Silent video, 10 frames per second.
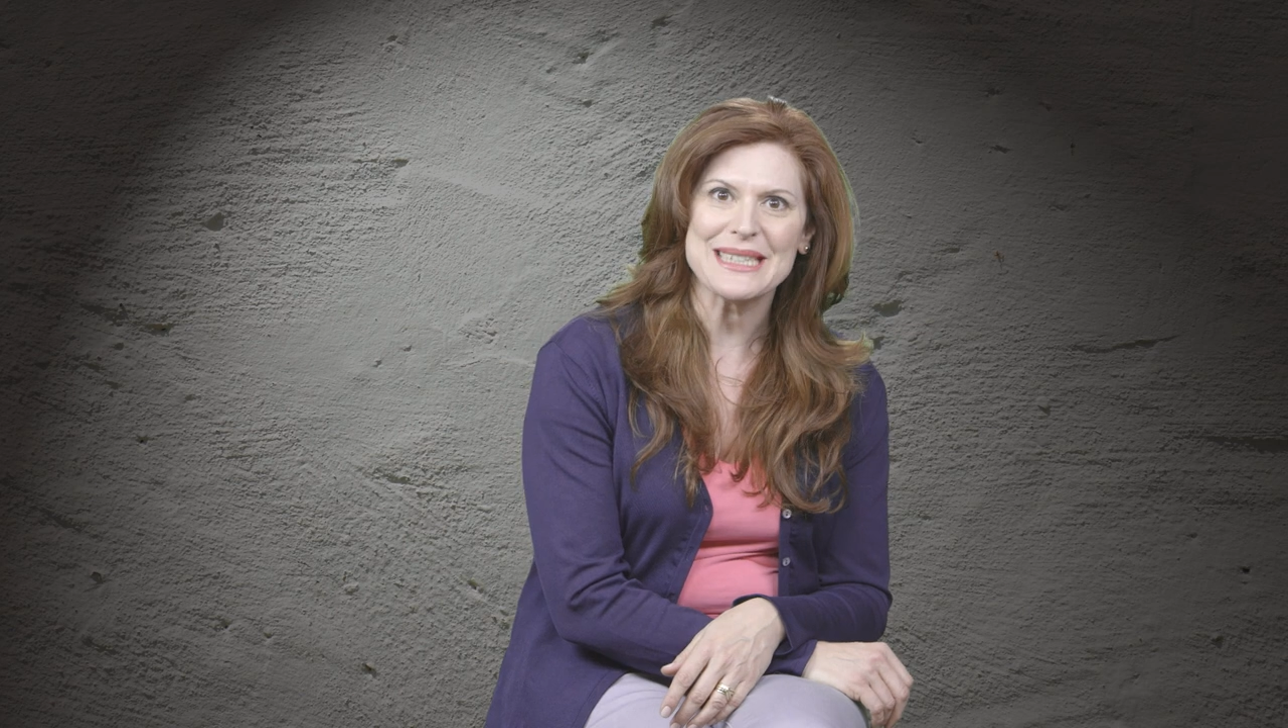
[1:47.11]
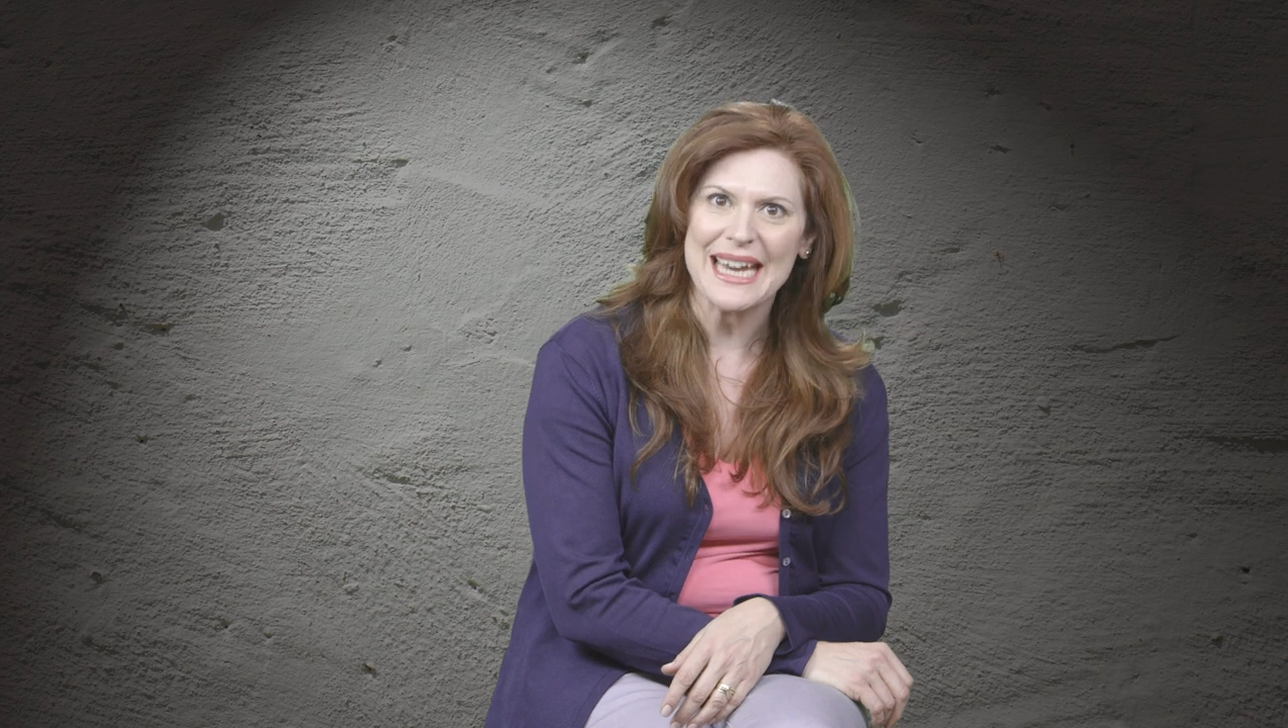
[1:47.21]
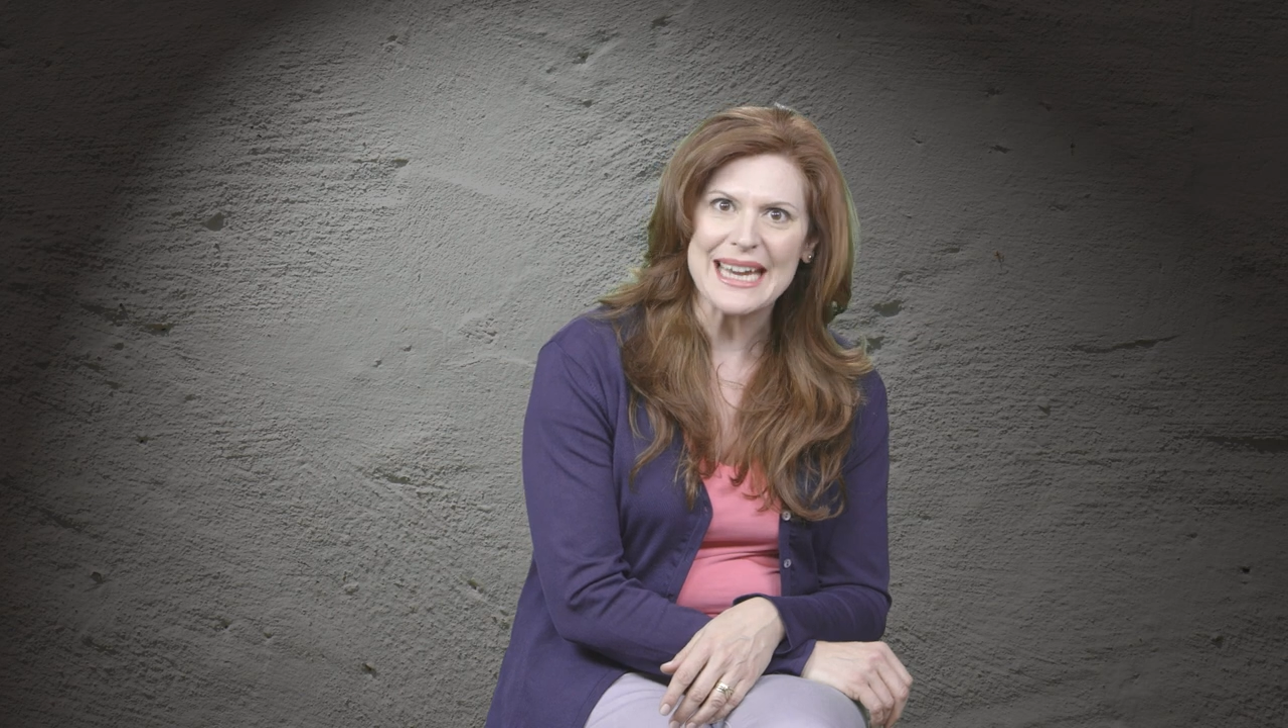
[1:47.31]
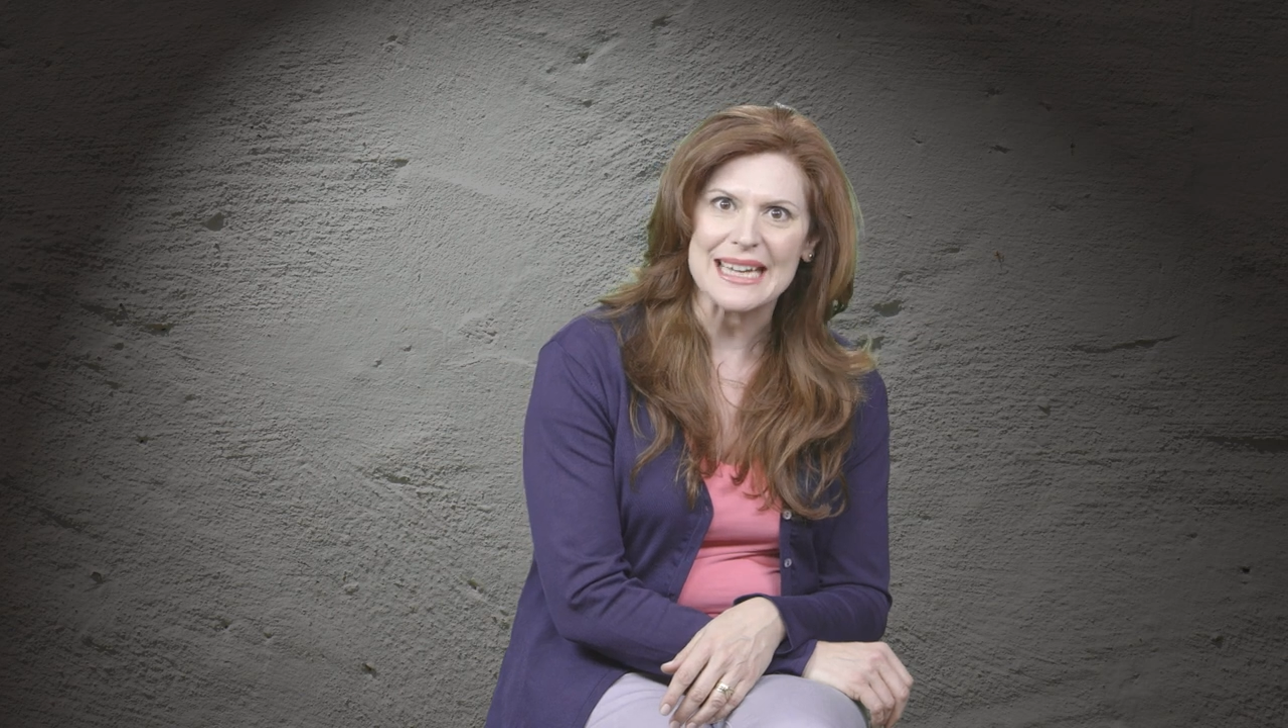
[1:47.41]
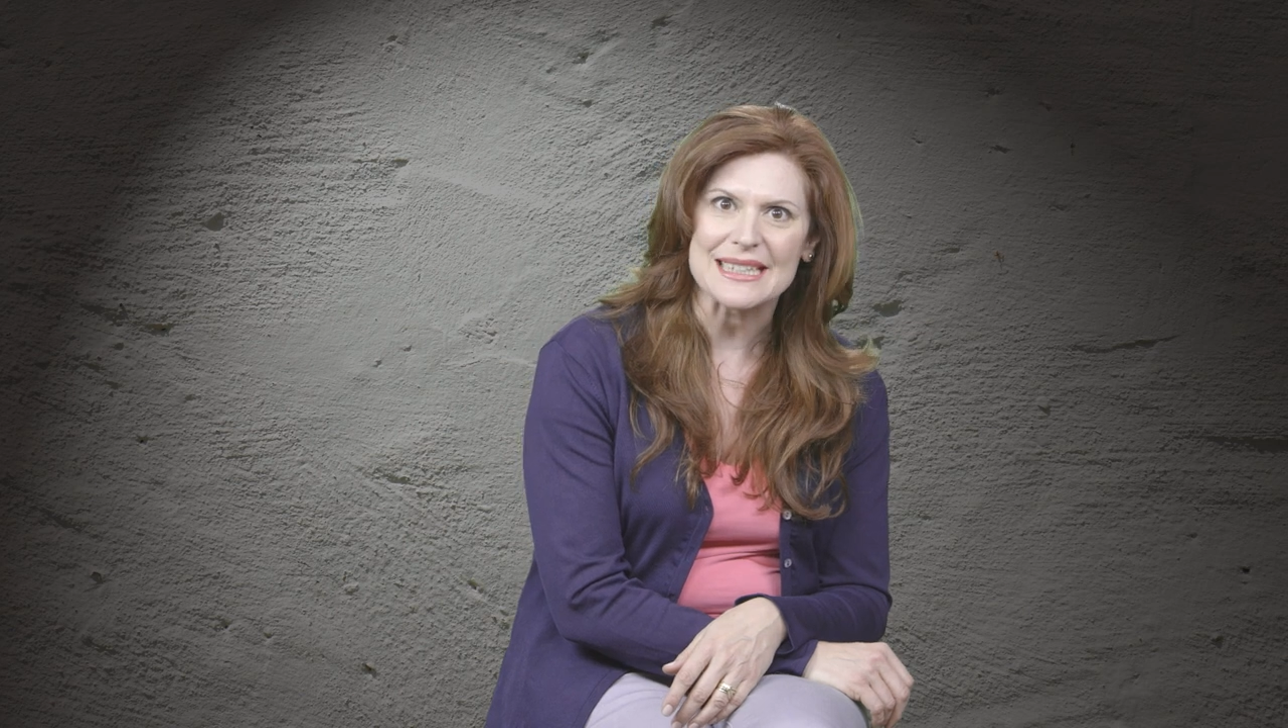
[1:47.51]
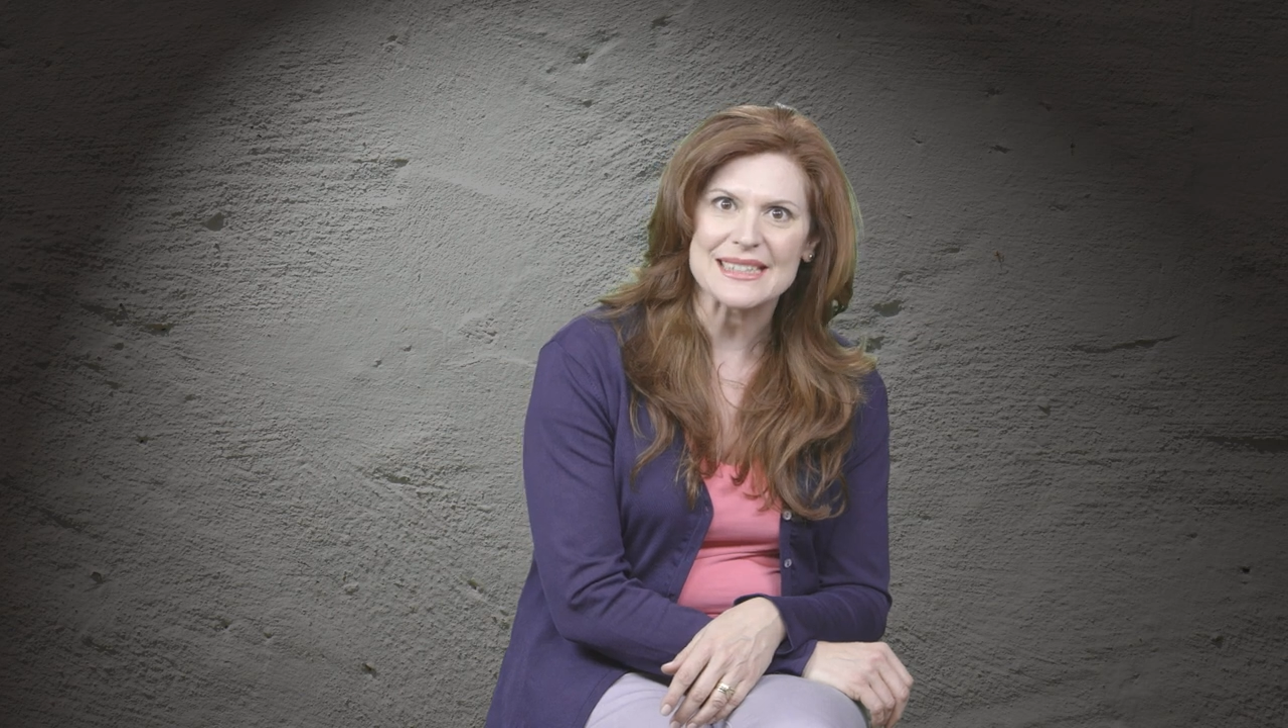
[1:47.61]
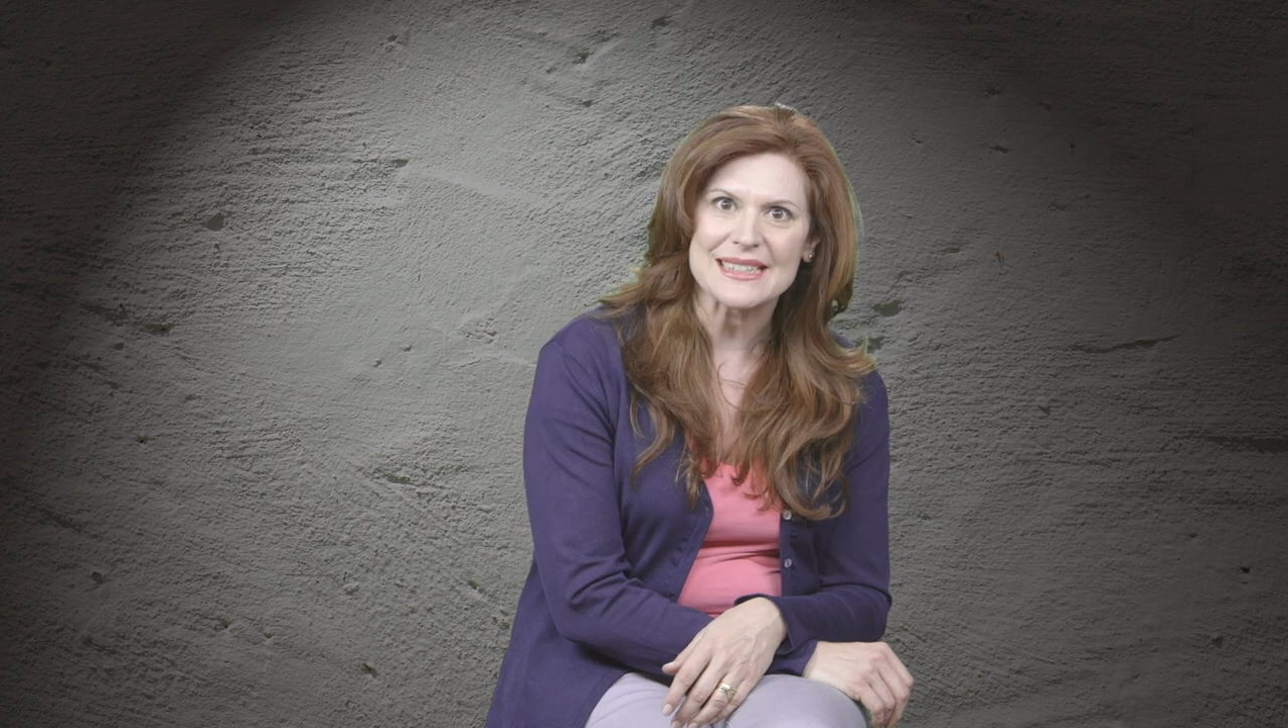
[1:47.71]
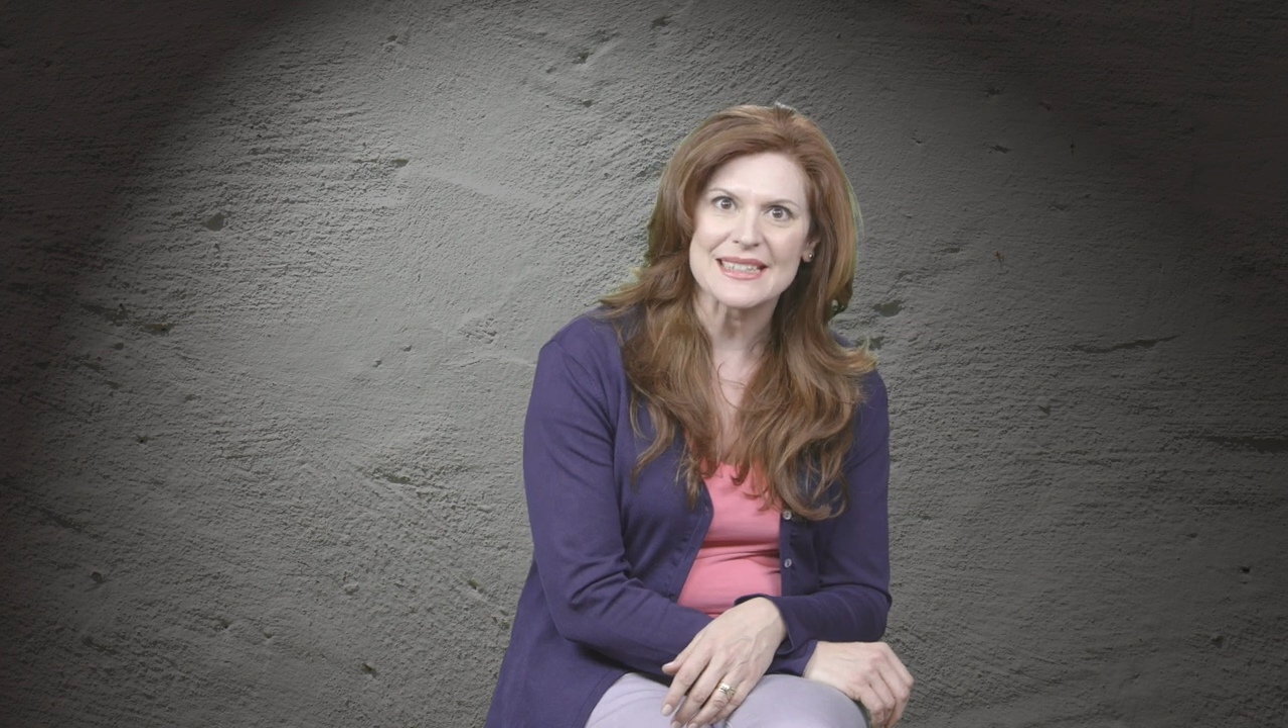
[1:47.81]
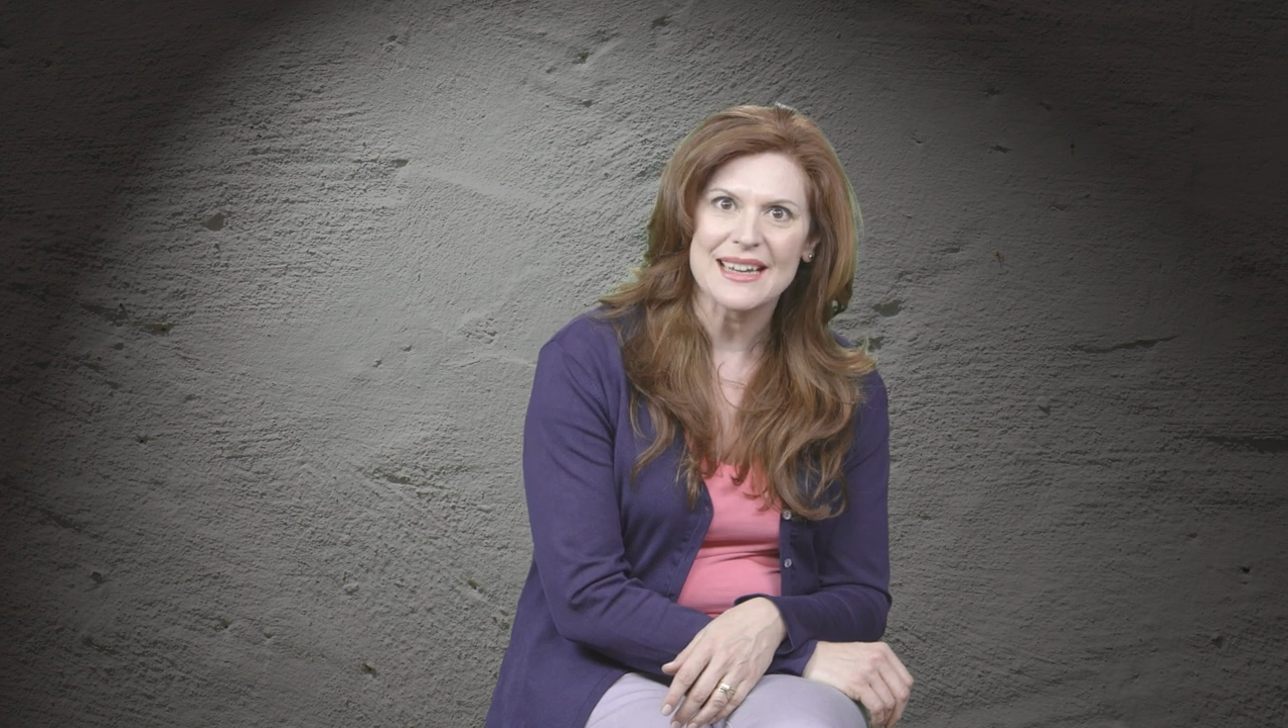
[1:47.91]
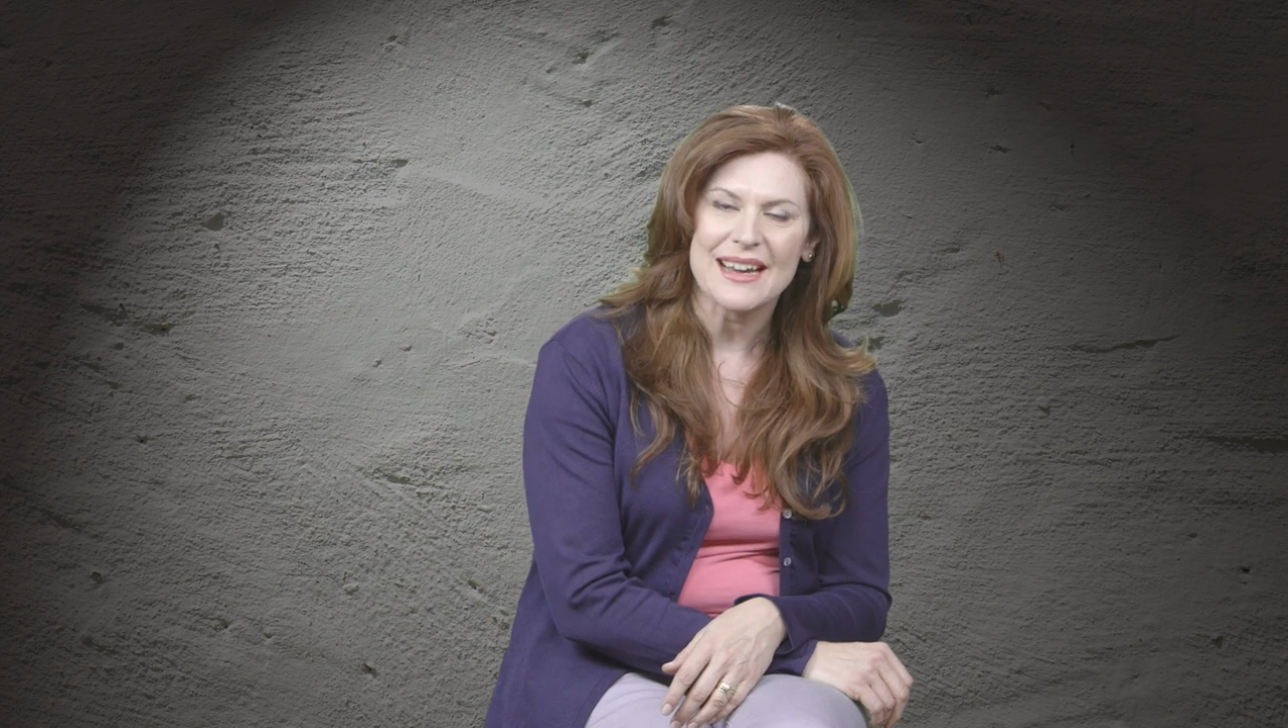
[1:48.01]

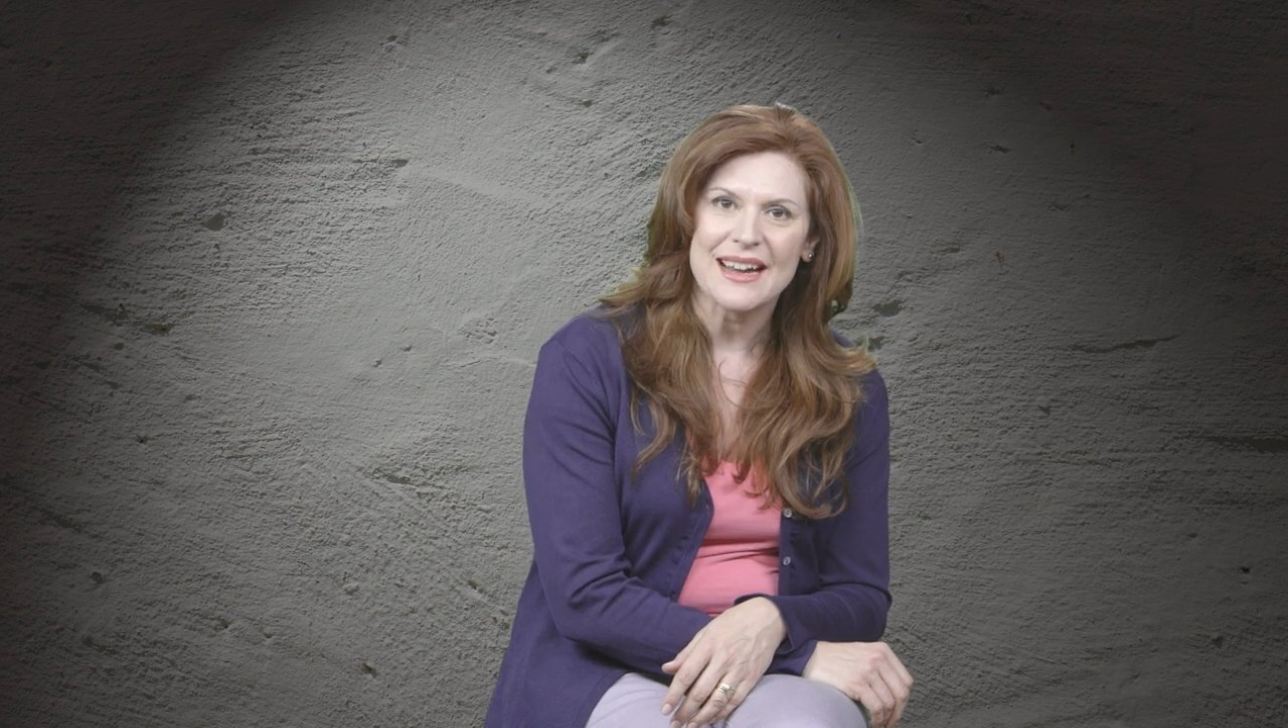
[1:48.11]
days.